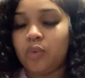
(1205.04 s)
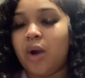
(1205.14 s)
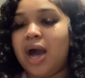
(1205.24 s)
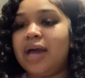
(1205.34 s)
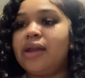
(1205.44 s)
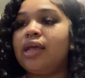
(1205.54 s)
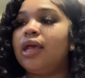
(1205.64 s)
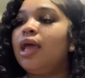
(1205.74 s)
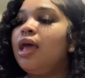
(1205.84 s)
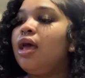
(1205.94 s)
wad in
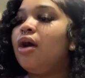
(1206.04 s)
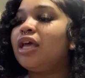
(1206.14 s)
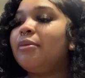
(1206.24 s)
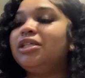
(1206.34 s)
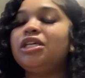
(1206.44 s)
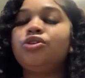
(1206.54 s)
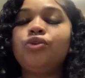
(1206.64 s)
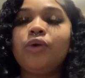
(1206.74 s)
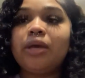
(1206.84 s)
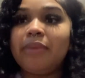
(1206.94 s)
it. Okay, but it says, you're
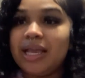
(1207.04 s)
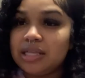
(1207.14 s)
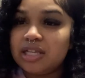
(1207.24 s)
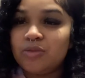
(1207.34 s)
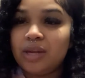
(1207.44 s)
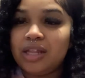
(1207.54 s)
doing amazing, sweetie.